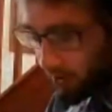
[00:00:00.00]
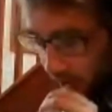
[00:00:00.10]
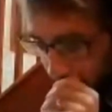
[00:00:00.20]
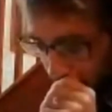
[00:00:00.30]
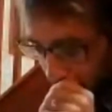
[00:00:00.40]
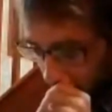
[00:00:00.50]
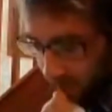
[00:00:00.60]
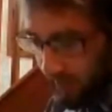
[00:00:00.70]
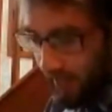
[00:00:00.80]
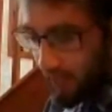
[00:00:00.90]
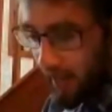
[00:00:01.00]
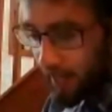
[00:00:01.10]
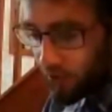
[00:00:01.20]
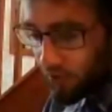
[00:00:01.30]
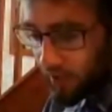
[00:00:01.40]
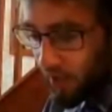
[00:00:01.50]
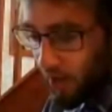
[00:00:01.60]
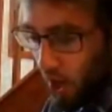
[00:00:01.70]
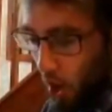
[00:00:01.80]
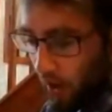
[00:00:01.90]
person, it's not anything like that. It's just
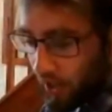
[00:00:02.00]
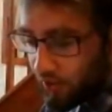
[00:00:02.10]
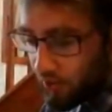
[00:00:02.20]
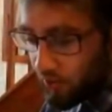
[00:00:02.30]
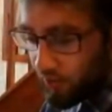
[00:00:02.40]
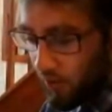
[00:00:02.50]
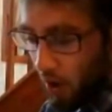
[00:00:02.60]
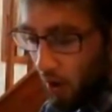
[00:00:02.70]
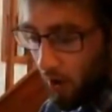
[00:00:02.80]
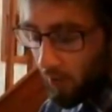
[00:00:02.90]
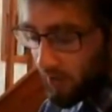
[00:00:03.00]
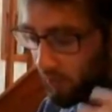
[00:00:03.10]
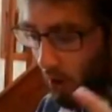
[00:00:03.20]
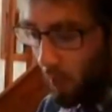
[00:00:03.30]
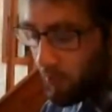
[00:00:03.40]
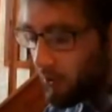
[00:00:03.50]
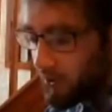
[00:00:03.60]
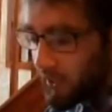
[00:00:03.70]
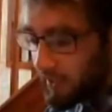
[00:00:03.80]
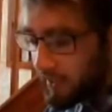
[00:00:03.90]
this irrational thought, this thought
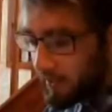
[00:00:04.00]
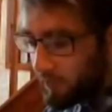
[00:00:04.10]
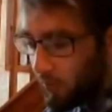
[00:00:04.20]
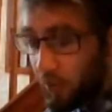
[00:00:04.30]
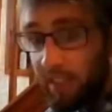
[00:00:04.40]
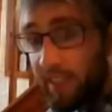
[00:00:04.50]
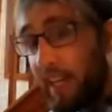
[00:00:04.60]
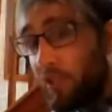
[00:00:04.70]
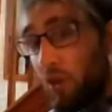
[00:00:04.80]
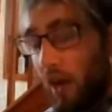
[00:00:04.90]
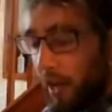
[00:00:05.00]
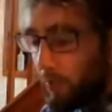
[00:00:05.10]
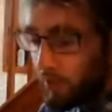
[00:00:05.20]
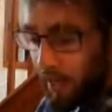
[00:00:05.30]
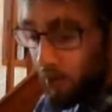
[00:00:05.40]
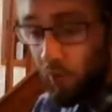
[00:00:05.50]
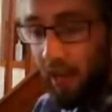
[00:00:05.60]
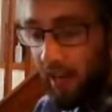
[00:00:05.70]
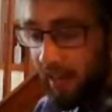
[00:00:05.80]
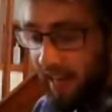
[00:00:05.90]
process, this voice inside your head which has been
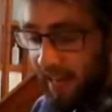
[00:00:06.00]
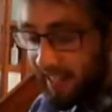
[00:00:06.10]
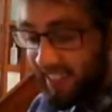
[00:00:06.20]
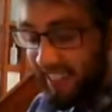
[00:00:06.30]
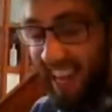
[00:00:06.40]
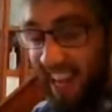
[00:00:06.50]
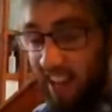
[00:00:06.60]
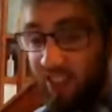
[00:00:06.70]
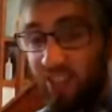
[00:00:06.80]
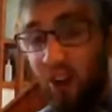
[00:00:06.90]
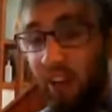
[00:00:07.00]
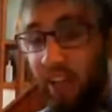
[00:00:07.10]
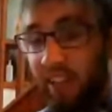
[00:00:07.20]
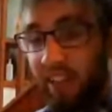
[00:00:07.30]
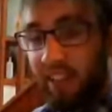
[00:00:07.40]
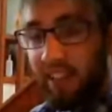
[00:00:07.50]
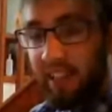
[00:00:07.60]
created. It's the eating disorder